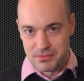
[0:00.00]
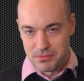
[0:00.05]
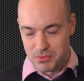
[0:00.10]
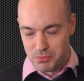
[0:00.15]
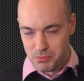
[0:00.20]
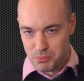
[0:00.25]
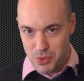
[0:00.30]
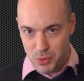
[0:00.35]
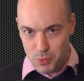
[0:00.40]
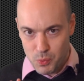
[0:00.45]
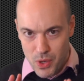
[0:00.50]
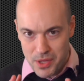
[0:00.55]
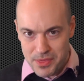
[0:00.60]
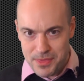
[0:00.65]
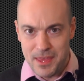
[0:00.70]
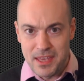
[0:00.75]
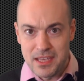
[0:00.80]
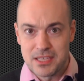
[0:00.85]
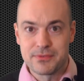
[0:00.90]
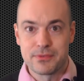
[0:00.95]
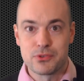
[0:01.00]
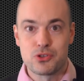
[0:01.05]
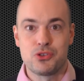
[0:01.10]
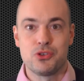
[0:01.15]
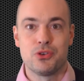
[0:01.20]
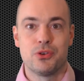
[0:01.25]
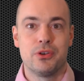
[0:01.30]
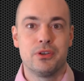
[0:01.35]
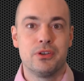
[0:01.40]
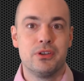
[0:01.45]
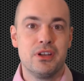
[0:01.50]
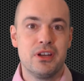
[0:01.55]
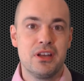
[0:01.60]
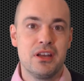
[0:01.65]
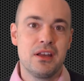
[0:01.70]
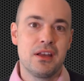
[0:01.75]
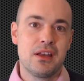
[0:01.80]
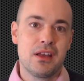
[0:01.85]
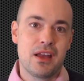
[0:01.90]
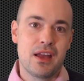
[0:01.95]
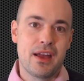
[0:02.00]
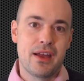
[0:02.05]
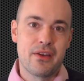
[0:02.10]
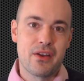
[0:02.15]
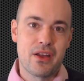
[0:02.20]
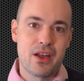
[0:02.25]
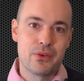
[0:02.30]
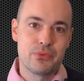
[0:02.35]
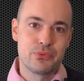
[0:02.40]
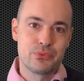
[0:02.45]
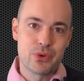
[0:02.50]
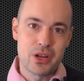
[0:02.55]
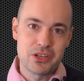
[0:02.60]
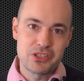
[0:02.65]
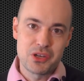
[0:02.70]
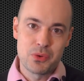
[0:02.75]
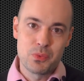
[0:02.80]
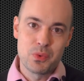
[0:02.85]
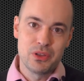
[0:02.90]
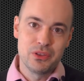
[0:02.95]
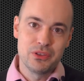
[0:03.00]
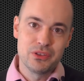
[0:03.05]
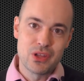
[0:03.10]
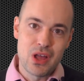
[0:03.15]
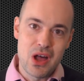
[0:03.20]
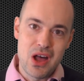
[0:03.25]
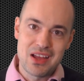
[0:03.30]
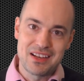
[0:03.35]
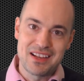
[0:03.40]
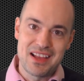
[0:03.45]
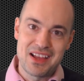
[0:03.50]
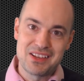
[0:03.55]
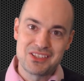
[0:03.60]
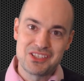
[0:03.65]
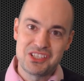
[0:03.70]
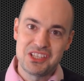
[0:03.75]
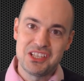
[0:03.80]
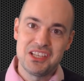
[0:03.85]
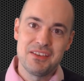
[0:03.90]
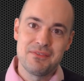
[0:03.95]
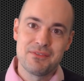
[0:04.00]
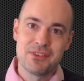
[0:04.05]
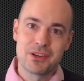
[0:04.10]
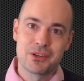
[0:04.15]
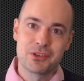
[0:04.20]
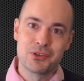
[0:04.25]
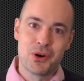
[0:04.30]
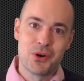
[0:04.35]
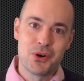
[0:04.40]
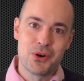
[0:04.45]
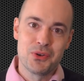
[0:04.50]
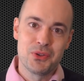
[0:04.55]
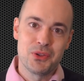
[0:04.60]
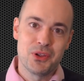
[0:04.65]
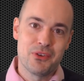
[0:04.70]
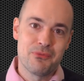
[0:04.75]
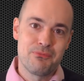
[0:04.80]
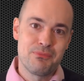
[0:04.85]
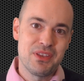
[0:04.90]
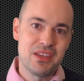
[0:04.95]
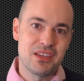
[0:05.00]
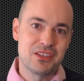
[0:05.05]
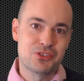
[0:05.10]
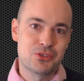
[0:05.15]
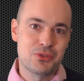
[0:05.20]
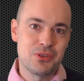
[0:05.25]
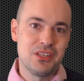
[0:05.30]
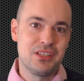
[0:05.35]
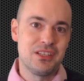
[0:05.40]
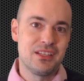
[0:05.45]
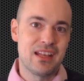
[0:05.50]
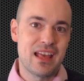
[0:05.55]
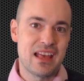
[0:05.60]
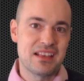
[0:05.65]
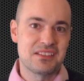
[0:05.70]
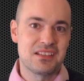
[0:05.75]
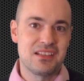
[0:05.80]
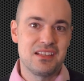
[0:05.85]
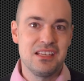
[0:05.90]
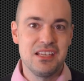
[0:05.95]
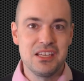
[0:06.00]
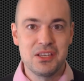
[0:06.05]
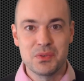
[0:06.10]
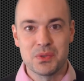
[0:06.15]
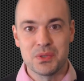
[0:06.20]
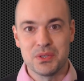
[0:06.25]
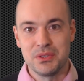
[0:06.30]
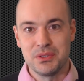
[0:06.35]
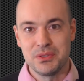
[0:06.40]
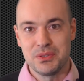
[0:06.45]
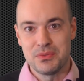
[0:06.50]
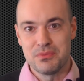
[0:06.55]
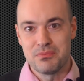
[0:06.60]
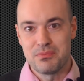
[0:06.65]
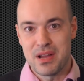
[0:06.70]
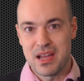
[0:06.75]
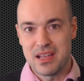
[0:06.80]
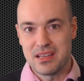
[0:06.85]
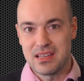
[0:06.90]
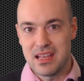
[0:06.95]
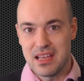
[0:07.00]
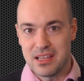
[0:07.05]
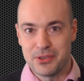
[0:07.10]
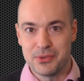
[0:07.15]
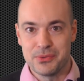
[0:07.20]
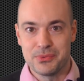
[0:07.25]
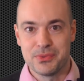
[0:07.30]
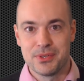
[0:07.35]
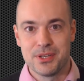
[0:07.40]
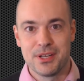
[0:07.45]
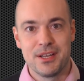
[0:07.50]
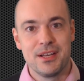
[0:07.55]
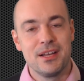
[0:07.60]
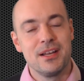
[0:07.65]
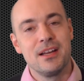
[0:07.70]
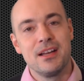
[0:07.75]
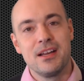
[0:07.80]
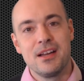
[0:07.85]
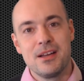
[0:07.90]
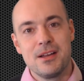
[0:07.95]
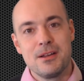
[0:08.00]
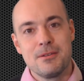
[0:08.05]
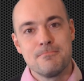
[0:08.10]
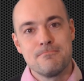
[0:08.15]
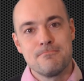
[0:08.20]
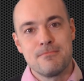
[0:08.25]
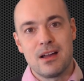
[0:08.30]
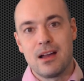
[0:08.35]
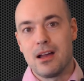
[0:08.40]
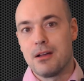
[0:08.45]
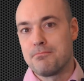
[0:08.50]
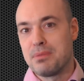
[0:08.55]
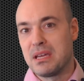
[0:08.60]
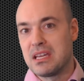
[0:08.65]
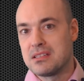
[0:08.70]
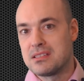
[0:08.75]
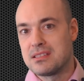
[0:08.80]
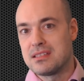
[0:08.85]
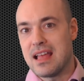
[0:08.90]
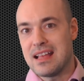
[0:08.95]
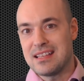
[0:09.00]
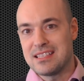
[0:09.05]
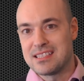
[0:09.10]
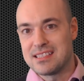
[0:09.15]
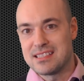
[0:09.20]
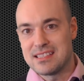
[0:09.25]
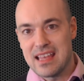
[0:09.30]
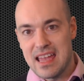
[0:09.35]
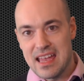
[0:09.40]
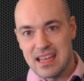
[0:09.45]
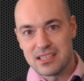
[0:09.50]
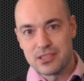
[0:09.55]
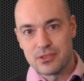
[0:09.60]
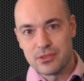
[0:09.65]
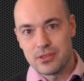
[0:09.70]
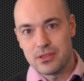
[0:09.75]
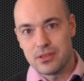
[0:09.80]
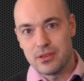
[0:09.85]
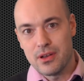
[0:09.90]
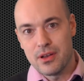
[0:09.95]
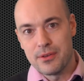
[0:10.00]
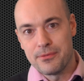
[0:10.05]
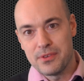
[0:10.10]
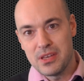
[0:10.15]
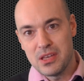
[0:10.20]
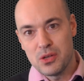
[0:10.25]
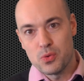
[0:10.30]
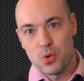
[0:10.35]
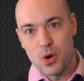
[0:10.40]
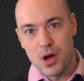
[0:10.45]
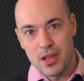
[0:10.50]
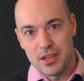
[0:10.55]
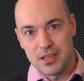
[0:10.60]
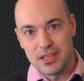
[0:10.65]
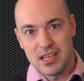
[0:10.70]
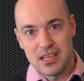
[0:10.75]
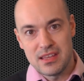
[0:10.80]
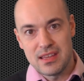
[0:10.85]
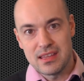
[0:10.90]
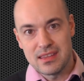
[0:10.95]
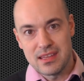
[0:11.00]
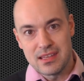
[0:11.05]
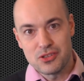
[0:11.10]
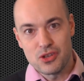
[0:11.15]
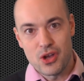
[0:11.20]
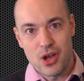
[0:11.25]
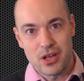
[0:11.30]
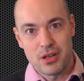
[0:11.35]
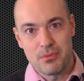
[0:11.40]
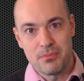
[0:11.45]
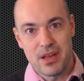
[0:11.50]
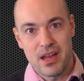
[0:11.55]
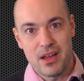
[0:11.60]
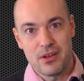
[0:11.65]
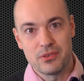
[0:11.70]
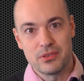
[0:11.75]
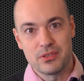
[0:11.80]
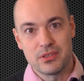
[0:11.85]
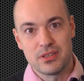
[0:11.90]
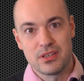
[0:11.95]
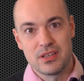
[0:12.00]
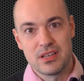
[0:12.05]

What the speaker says: But one thing is for sure, Russia will not achieve their goal of being treated as an equal by NATO. Because that standard of equality that they talk about